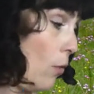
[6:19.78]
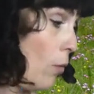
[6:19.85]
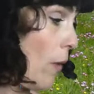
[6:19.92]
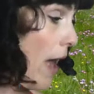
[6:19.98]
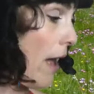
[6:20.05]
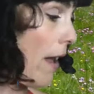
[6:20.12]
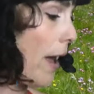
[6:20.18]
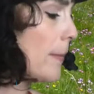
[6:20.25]

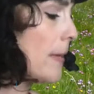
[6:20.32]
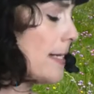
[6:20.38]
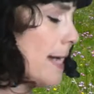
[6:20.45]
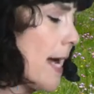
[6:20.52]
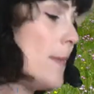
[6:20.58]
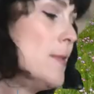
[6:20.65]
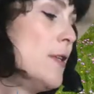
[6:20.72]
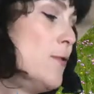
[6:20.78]
Well, how many
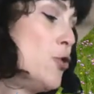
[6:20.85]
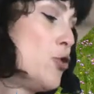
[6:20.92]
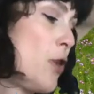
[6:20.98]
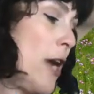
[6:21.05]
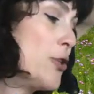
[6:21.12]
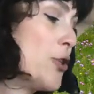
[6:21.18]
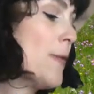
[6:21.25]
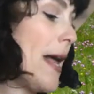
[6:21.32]
times have you
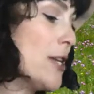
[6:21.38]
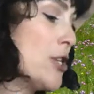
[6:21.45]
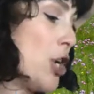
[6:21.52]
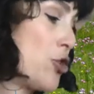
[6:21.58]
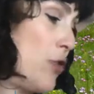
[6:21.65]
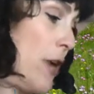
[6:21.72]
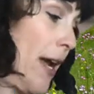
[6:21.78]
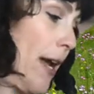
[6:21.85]
tried your
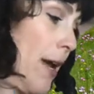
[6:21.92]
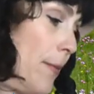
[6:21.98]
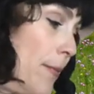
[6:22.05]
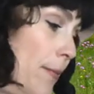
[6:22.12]
magic trick?